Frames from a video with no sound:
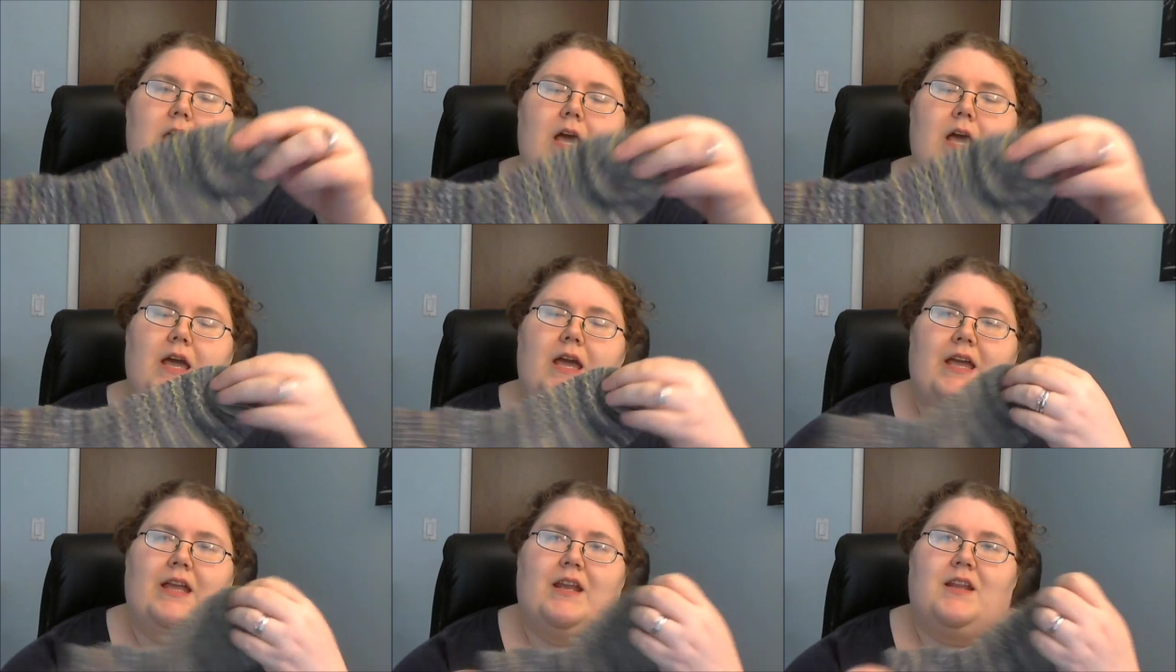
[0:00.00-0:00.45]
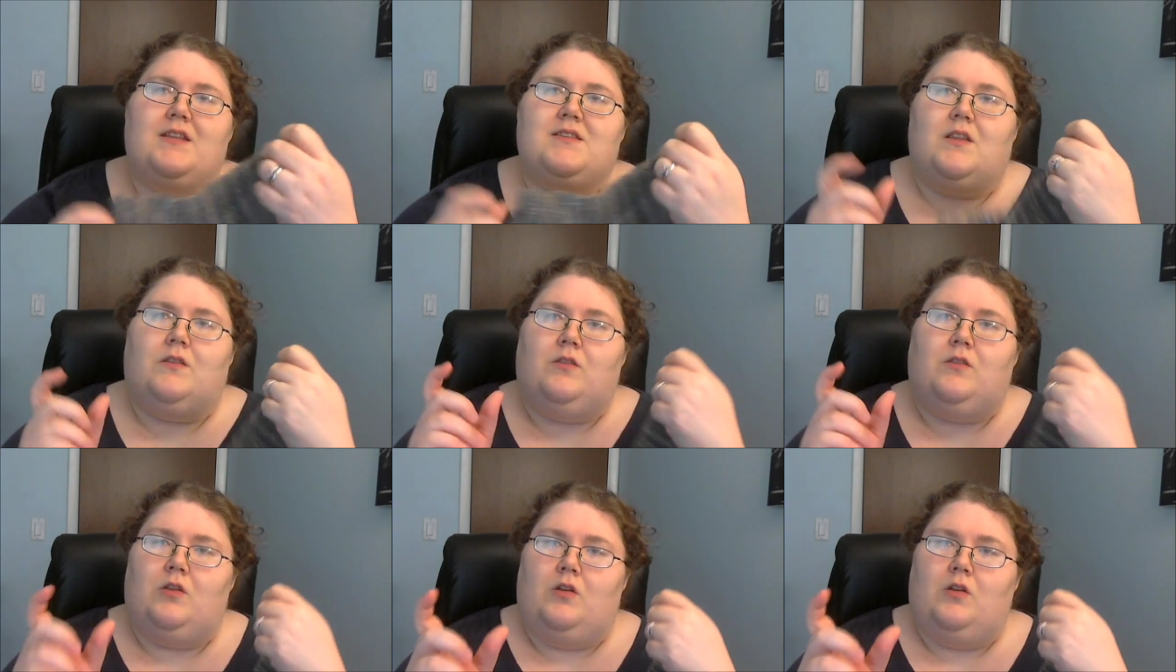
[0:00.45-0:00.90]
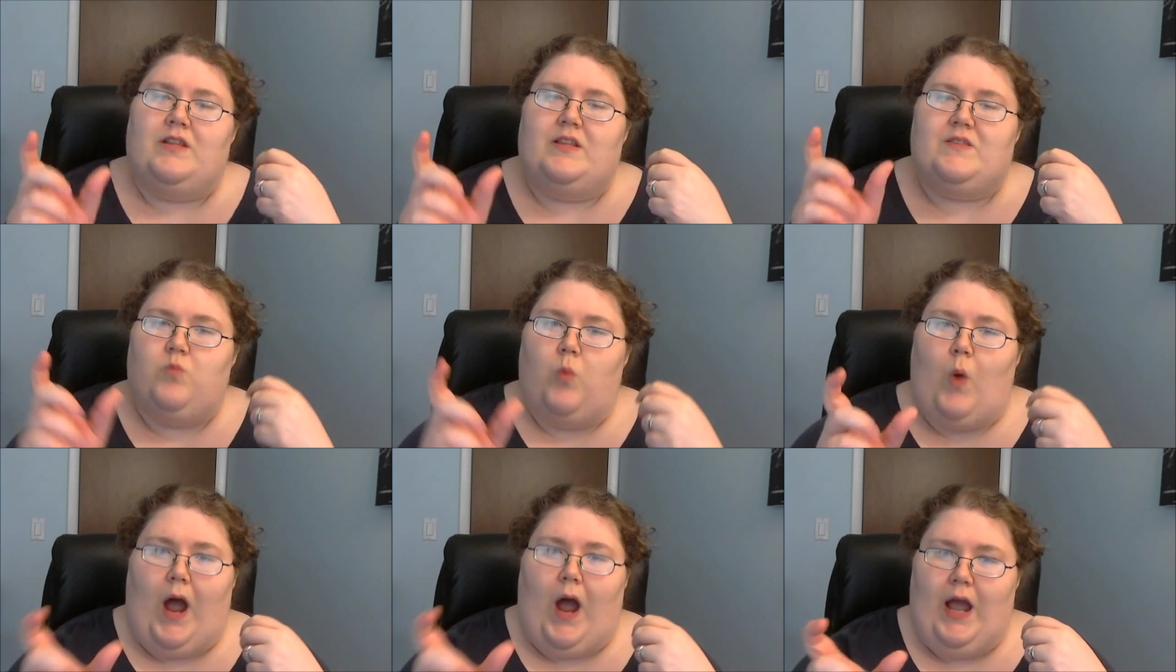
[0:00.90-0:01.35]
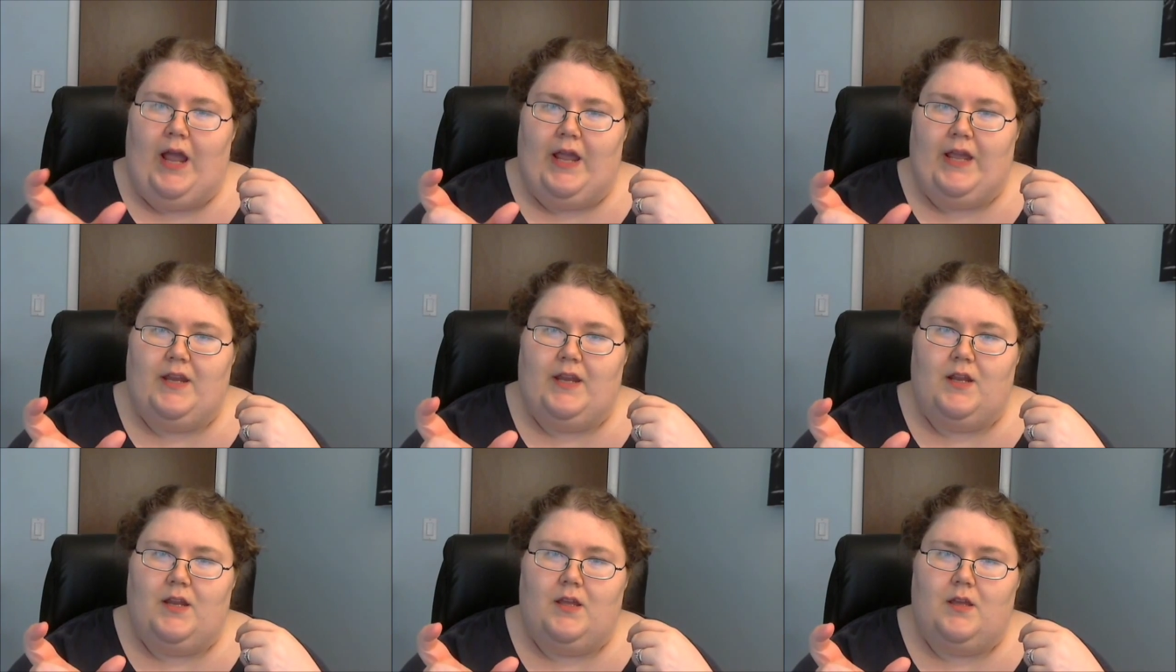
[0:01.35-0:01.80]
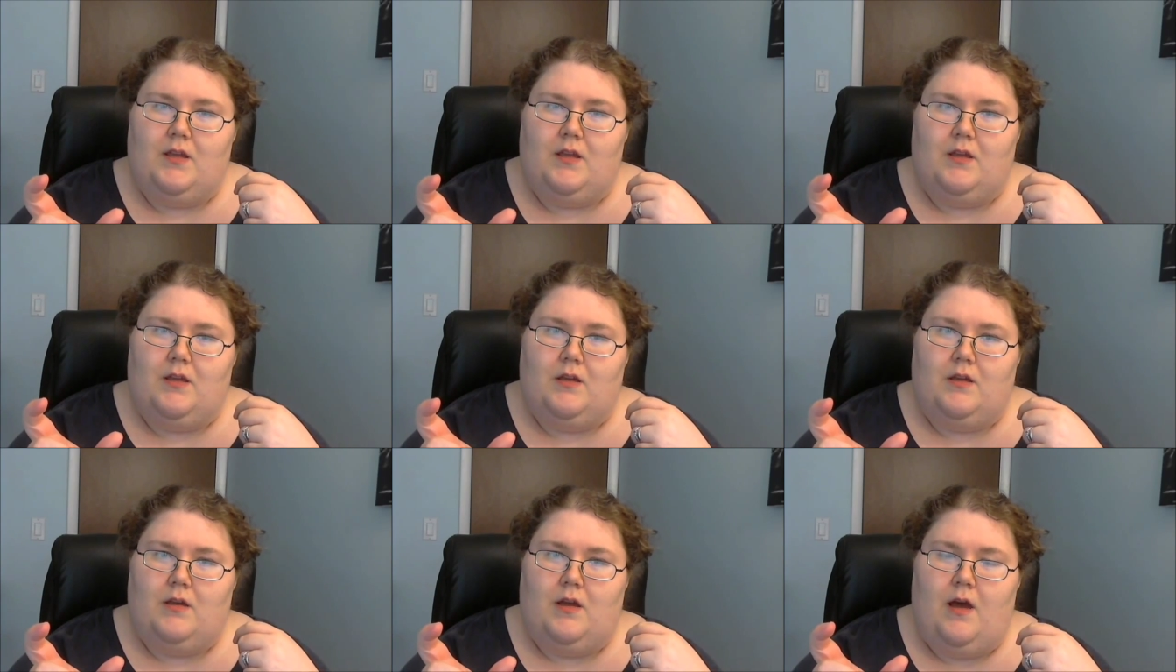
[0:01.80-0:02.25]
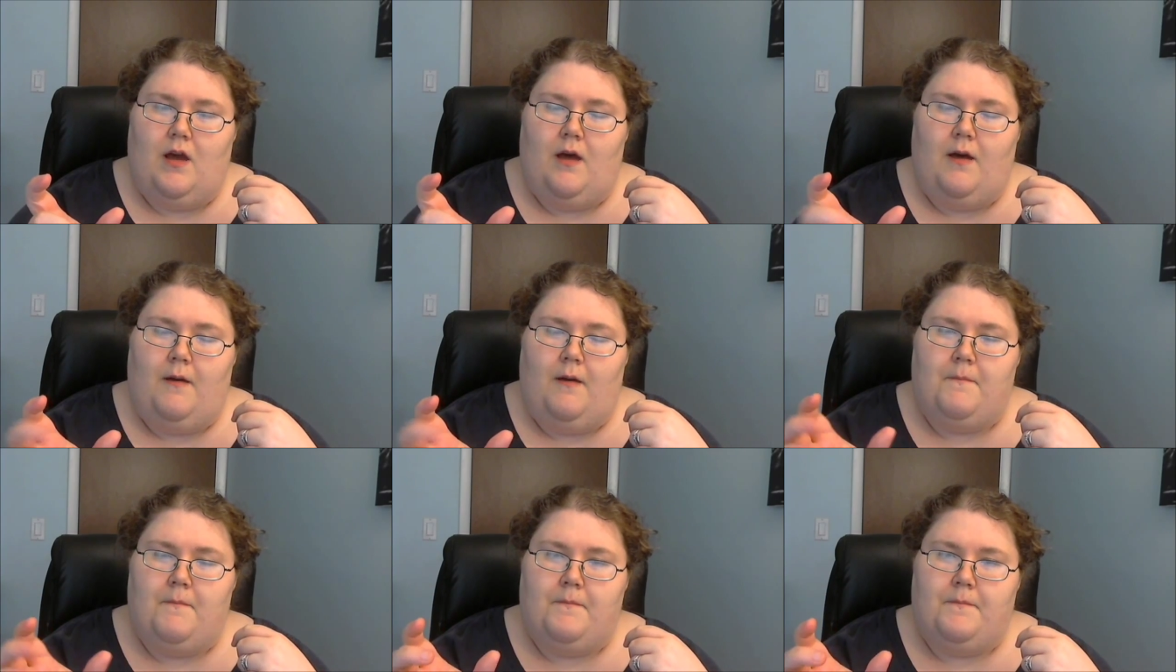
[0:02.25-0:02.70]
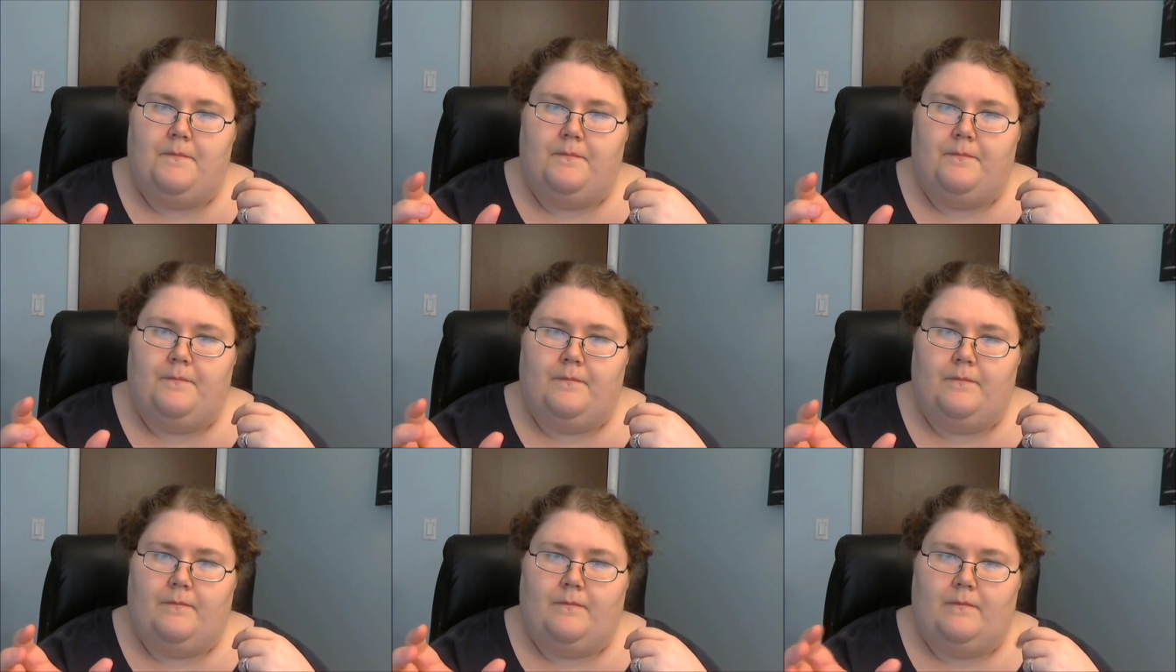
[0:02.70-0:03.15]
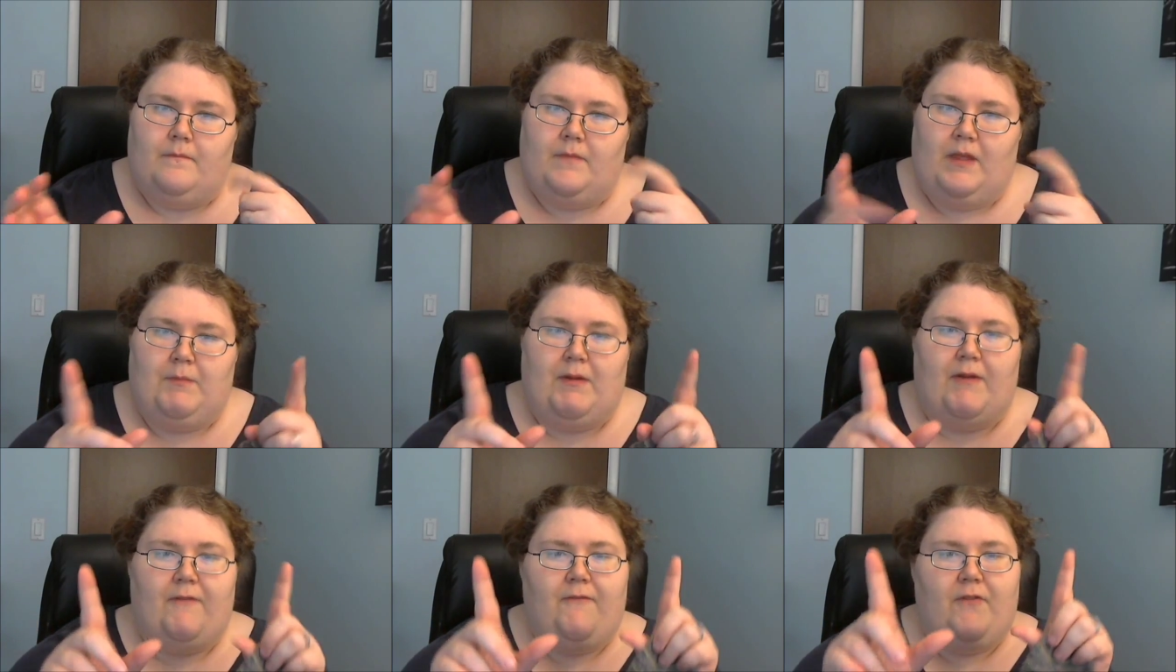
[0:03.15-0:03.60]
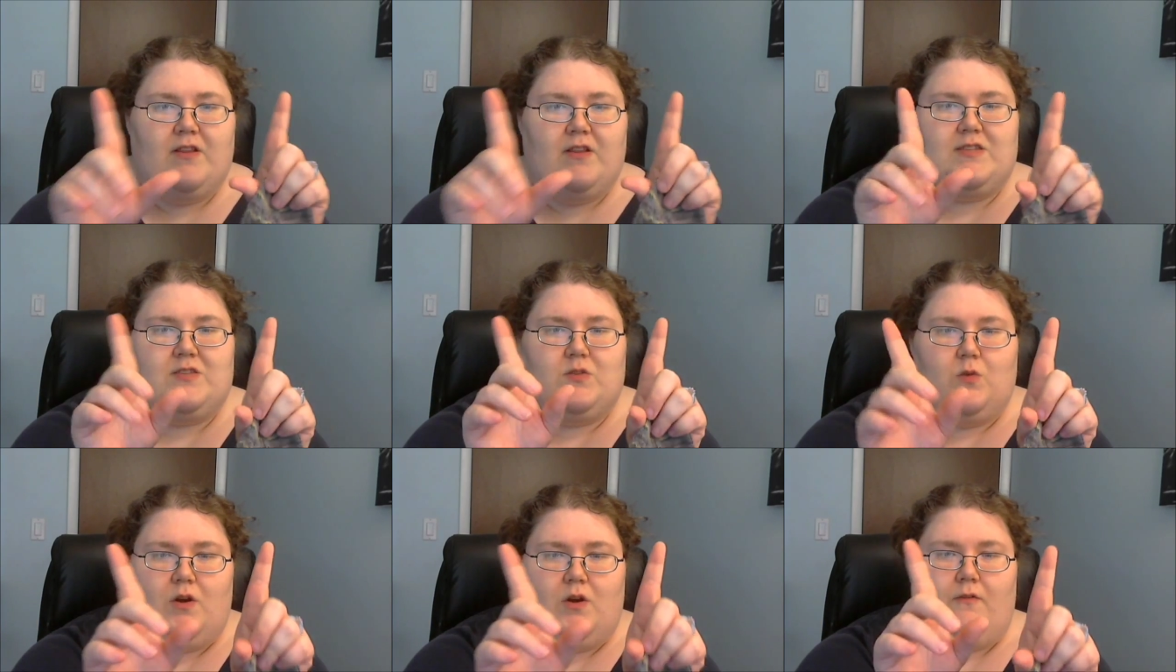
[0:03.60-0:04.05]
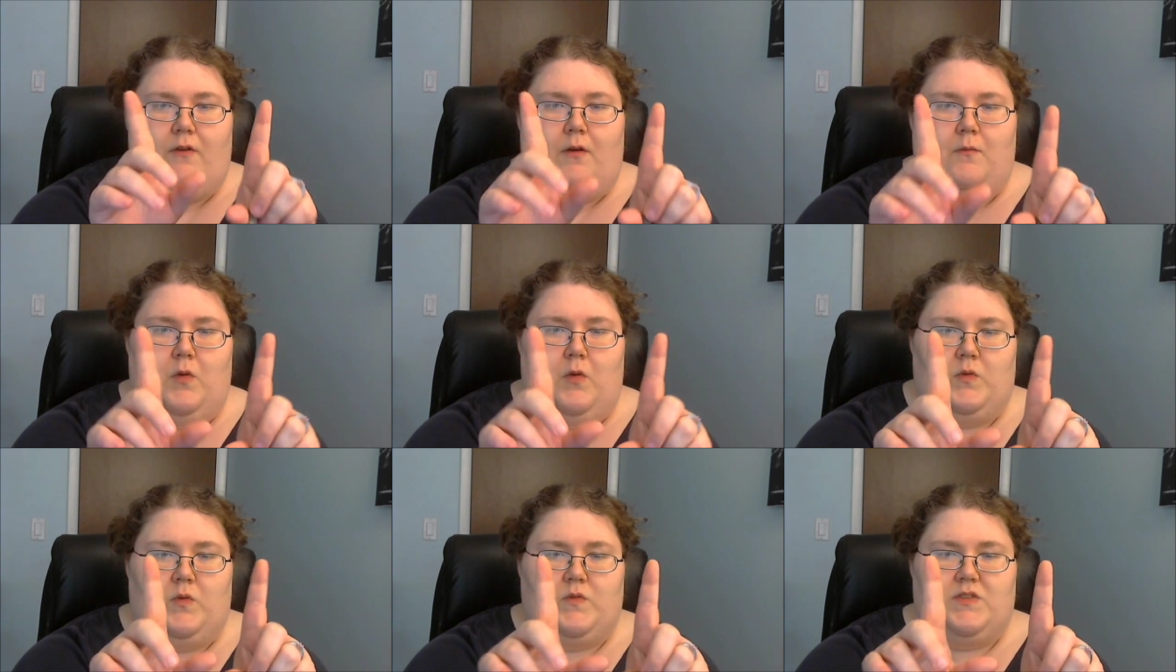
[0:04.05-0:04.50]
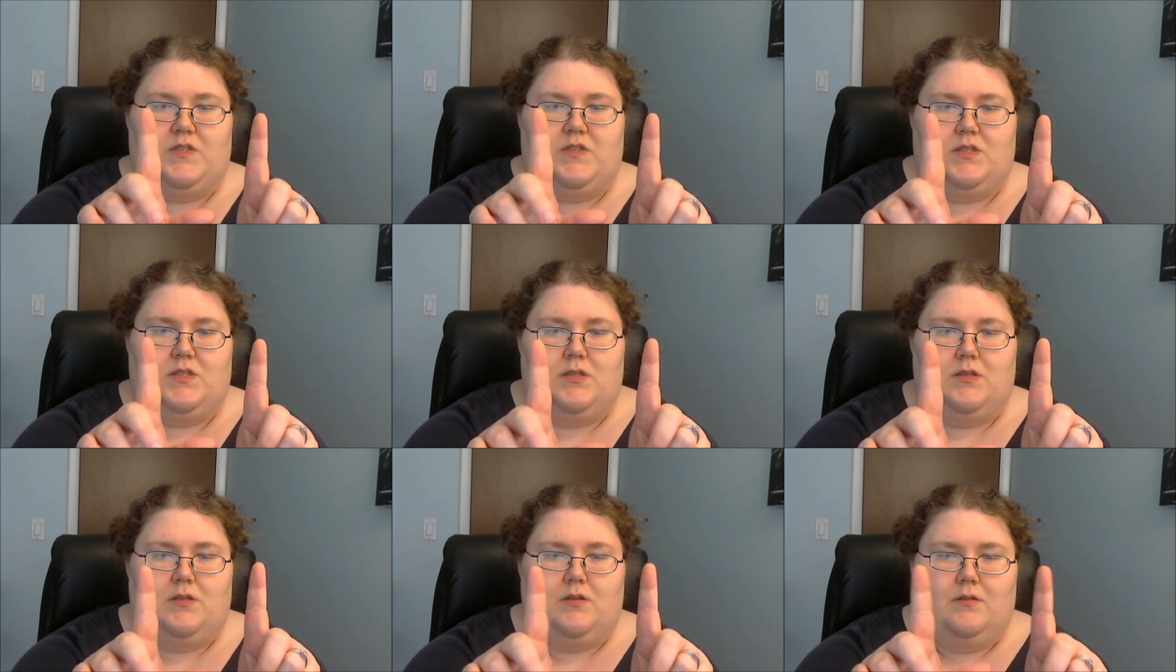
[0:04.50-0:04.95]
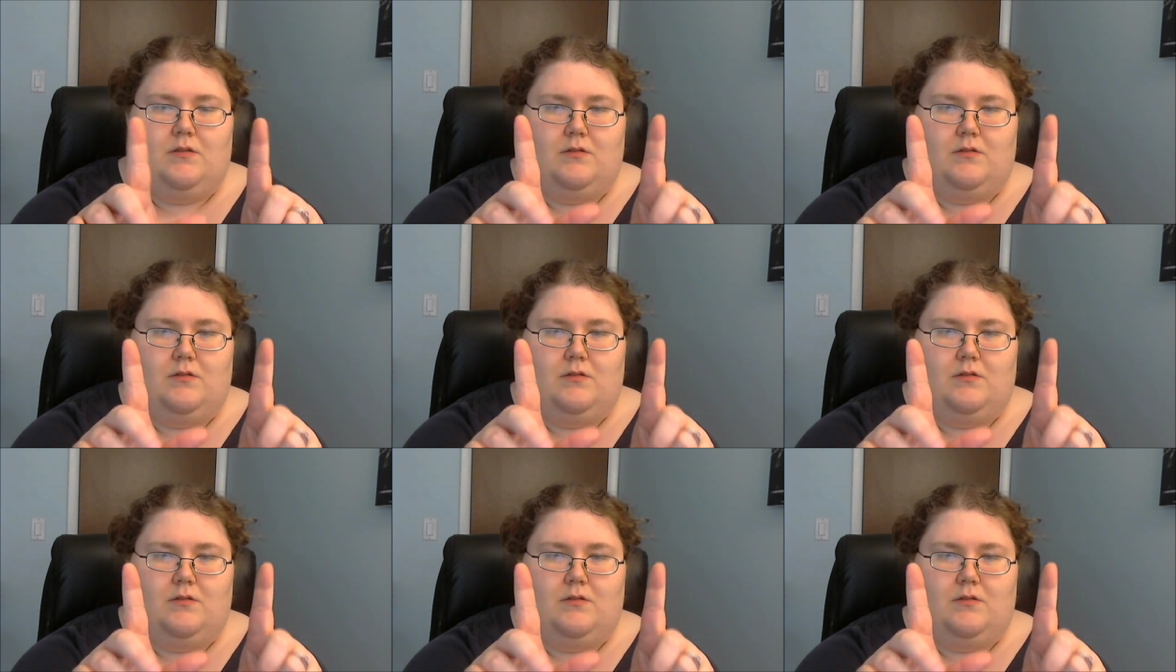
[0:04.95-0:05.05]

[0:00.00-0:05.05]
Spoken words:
it is a little, it's wide. Like my foot's sort of almost